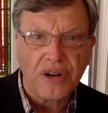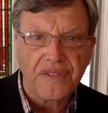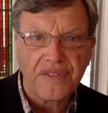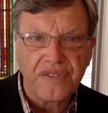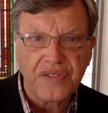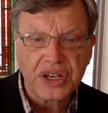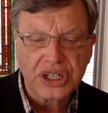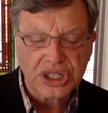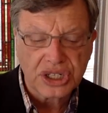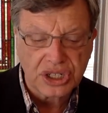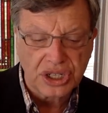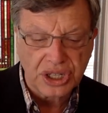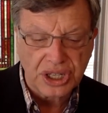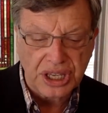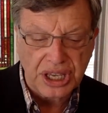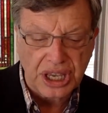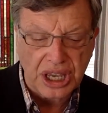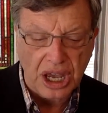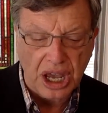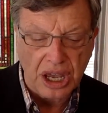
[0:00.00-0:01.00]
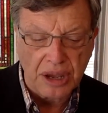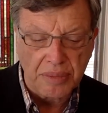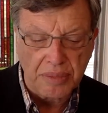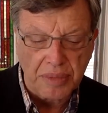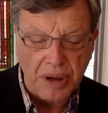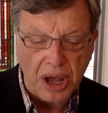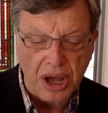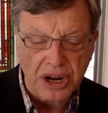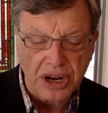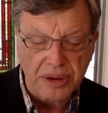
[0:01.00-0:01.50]
officially
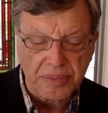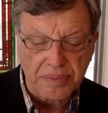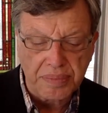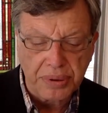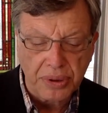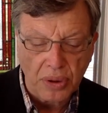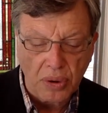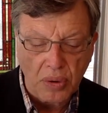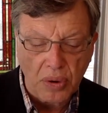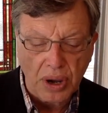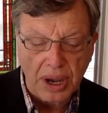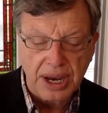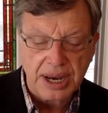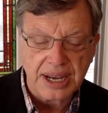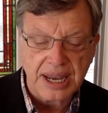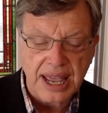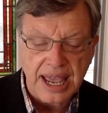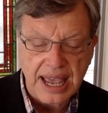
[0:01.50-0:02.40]
unemployed